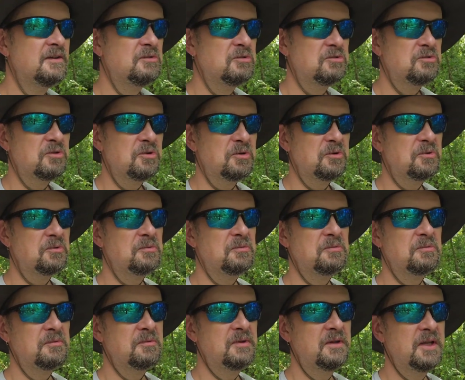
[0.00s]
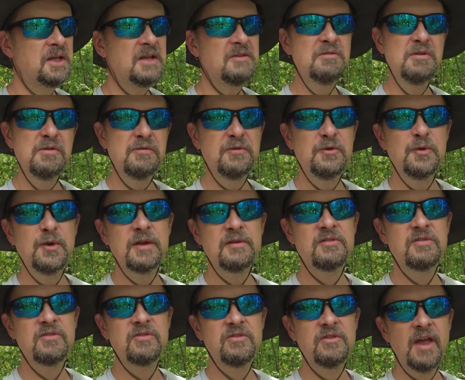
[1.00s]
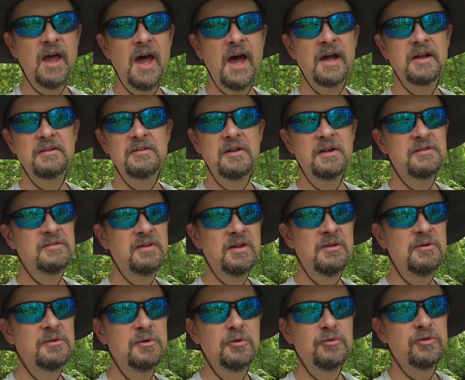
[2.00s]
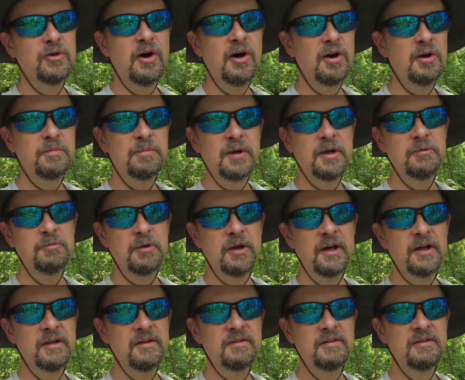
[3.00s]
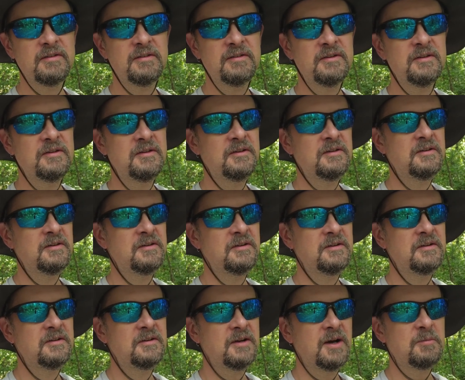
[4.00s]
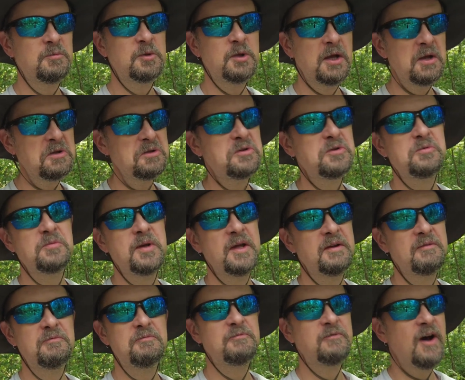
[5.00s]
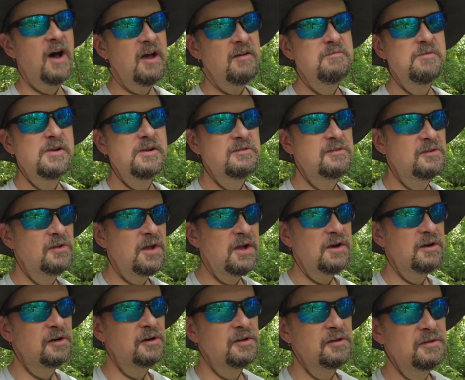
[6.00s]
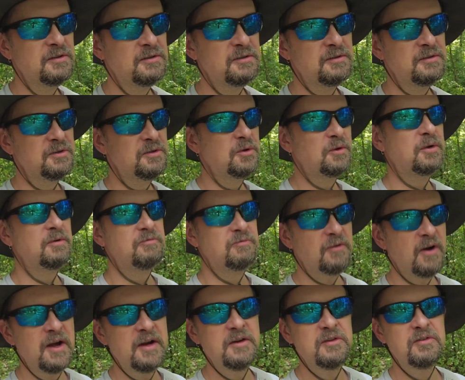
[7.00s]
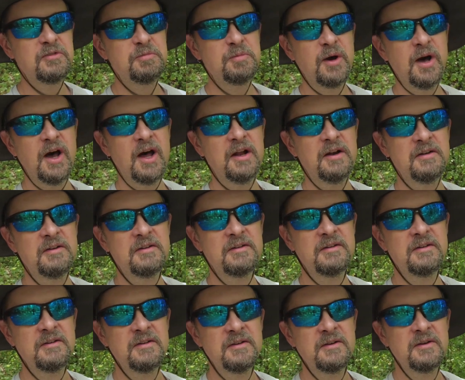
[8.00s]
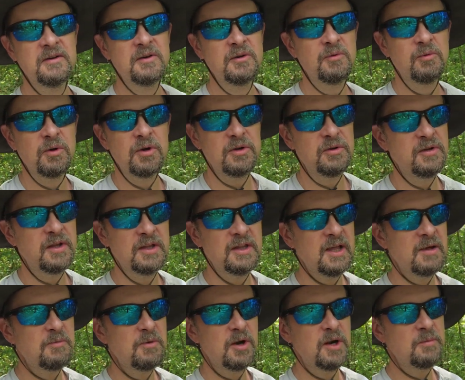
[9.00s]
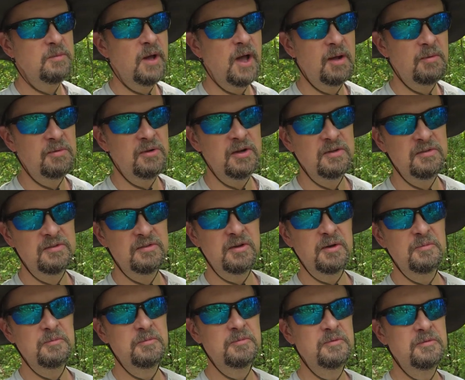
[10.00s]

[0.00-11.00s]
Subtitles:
So even if you get stacked, let's say you lose 100 big blinds, I'm telling you, man, 5 minutes later, you could find a spot where you can get that money back plus some.